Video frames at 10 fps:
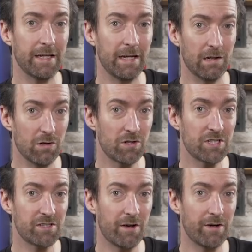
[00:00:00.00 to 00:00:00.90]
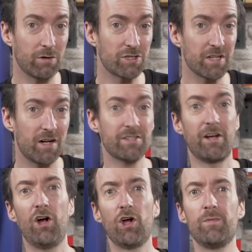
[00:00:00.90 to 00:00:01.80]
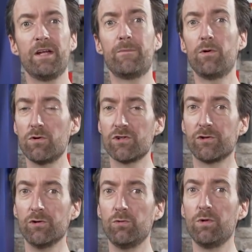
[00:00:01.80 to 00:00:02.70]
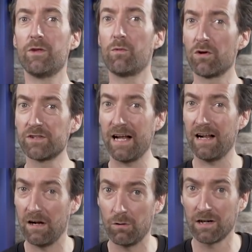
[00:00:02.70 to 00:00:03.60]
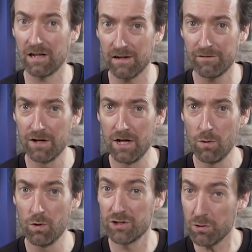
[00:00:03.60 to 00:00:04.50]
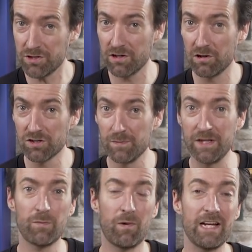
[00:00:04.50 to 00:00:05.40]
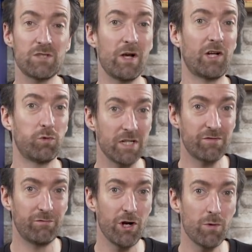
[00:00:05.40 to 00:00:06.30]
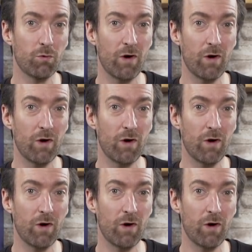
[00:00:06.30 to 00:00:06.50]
It looks as though he'll start at home in Portugal with the Volta at Algarve, which also looks to be the place where Chris Froome will